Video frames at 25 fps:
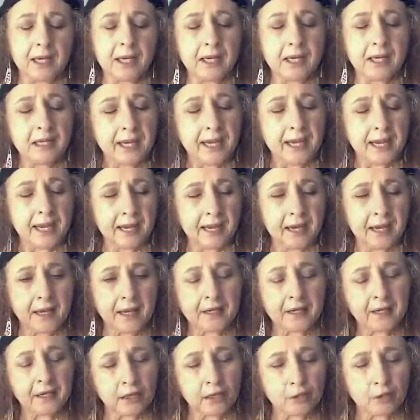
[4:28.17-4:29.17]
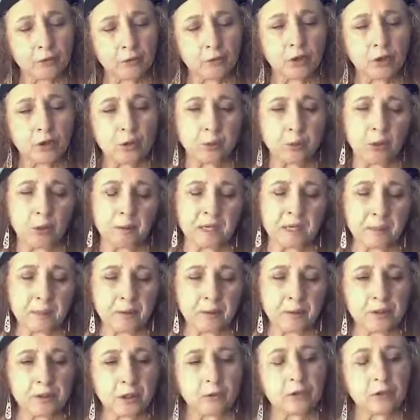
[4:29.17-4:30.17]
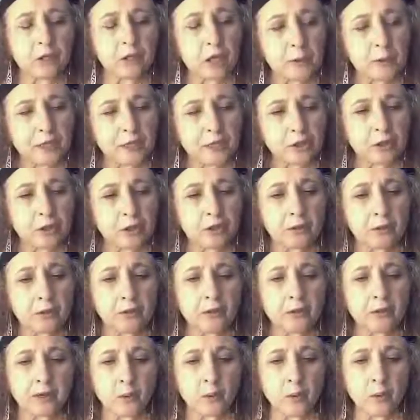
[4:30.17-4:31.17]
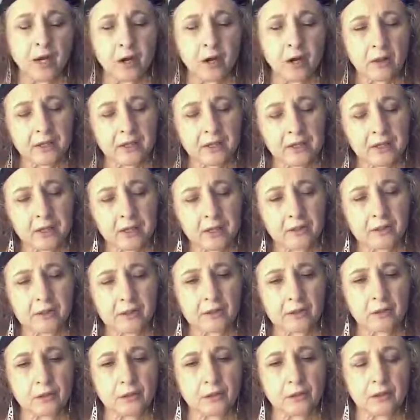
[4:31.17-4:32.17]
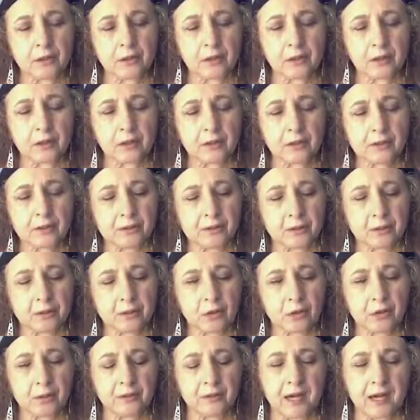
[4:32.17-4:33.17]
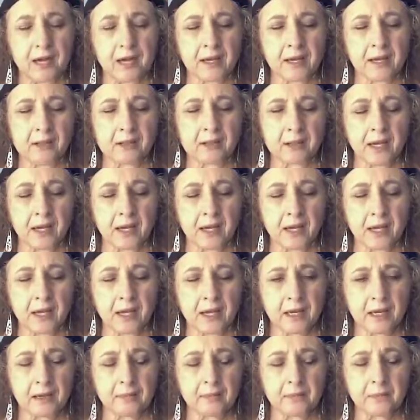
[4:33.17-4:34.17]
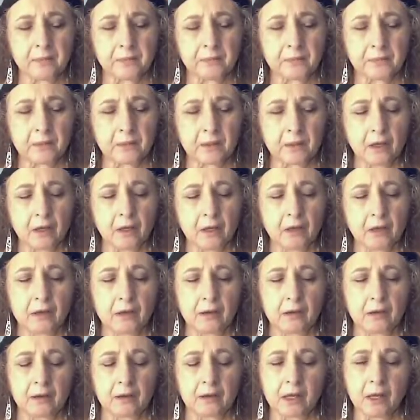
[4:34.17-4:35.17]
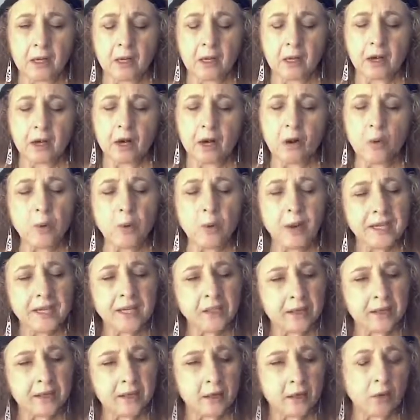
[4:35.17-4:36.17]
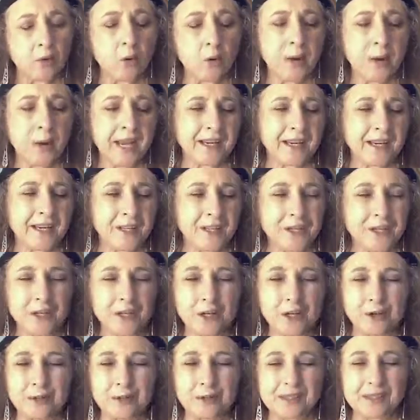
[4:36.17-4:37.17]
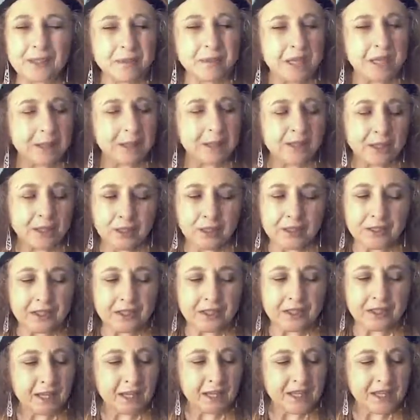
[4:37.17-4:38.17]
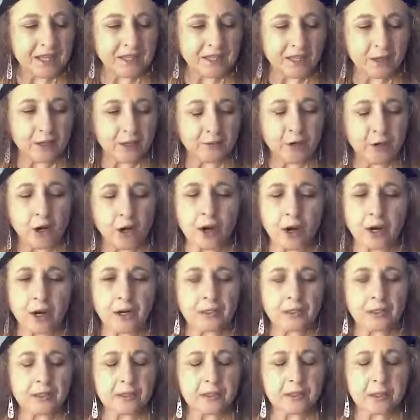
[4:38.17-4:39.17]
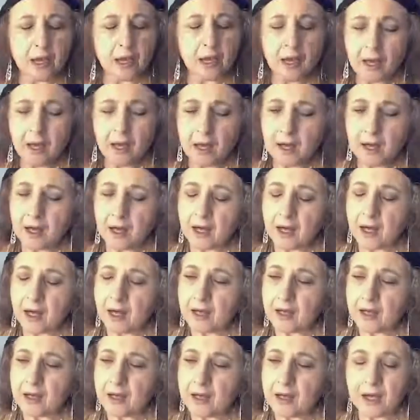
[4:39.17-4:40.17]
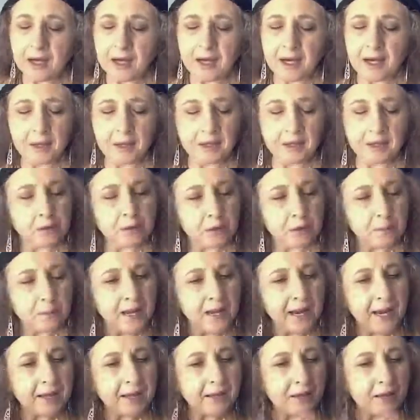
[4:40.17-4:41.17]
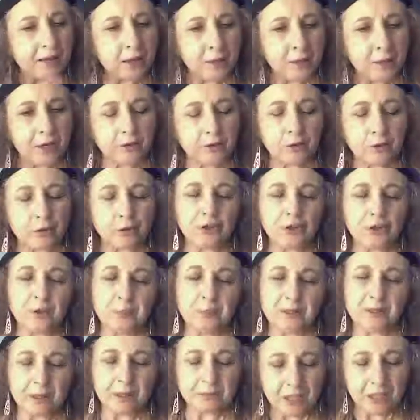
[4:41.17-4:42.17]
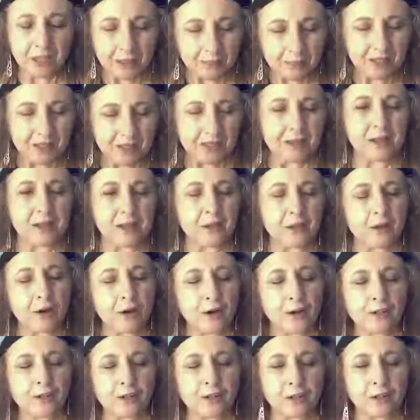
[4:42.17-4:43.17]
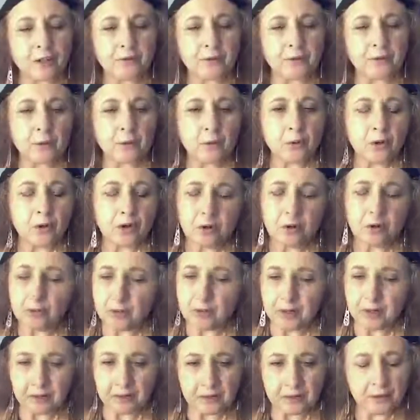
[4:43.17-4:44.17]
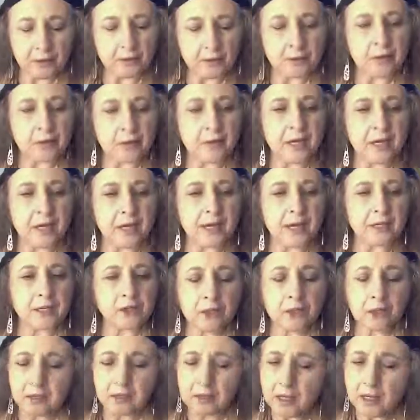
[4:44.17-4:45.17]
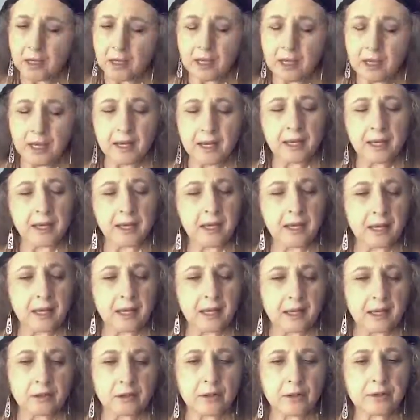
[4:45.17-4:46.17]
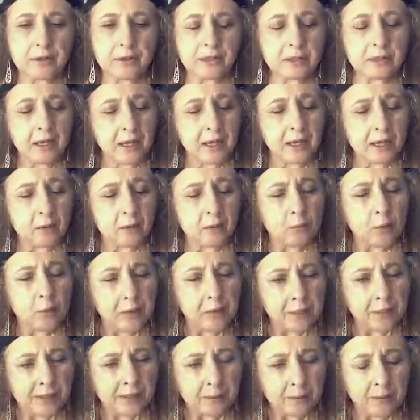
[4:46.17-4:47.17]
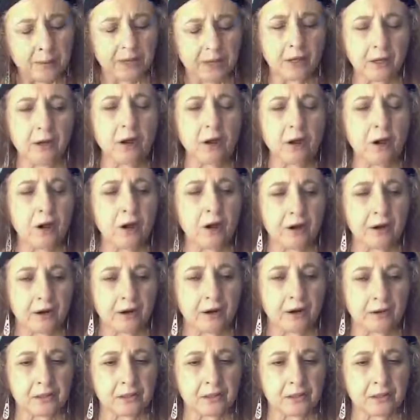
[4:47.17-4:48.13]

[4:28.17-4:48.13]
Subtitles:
It can, in a group where people don't know each other very well, it can serve as a way to get acquainted. You know, sometimes I just take my deck of cards, I either pass it around the group, sometimes I lay the cards on the floor or in another location, and I'll say, well, let's pick a card.